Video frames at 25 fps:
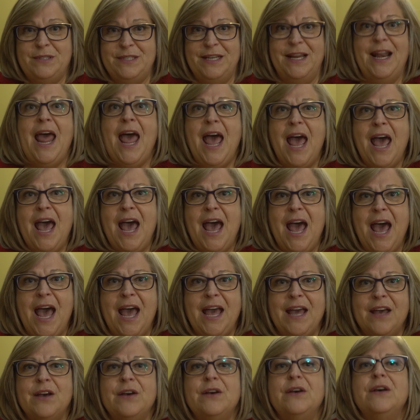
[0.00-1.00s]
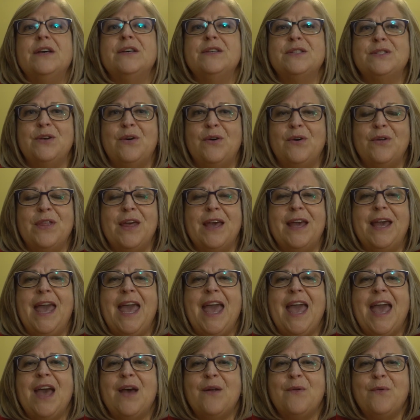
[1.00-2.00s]
today? So they
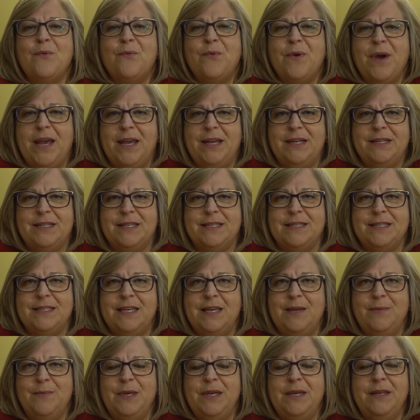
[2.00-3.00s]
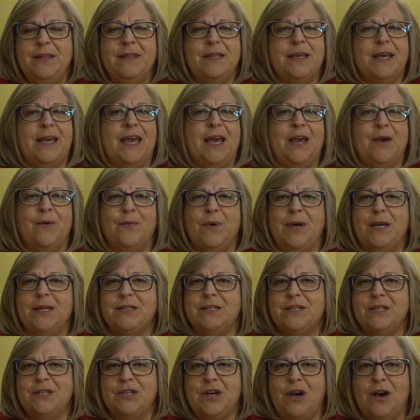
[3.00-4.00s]
can't wait to see me. They can't wait
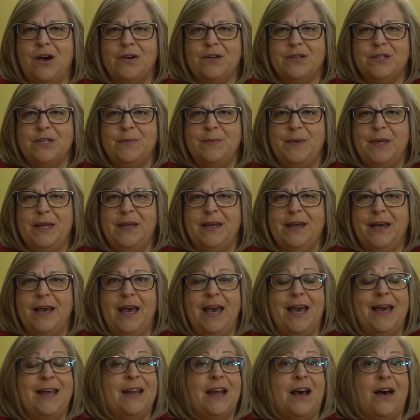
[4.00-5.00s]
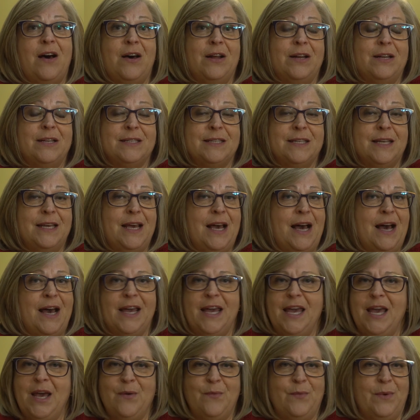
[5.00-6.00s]
to talk to me. And honestly, I
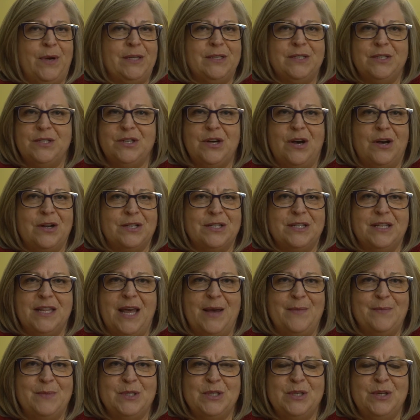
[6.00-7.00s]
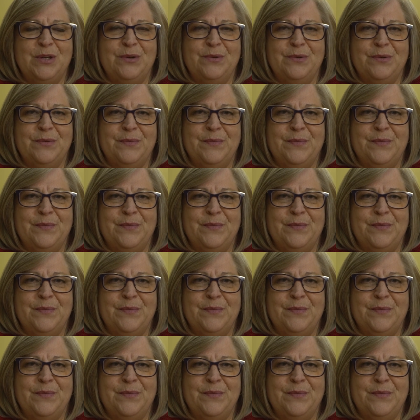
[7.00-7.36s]
can't wait to talk to them too.